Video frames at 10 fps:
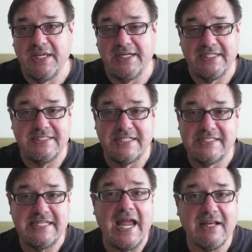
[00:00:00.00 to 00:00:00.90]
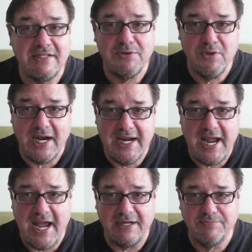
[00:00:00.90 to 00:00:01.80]
And that's exactly what I
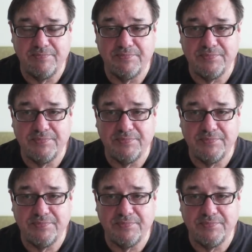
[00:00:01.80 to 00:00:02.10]
got